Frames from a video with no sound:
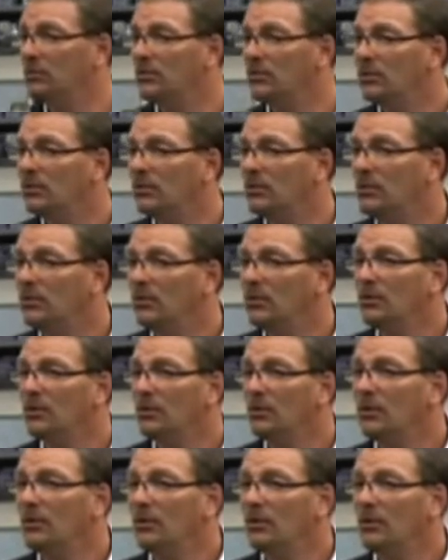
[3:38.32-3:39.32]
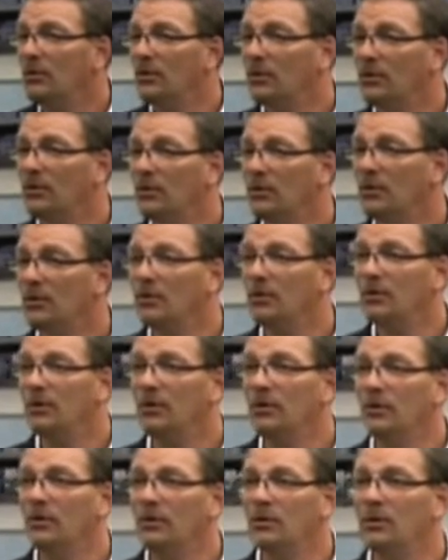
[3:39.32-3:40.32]

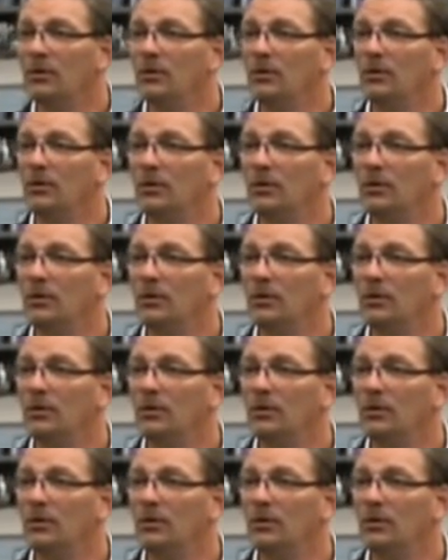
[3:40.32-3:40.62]
[no speech]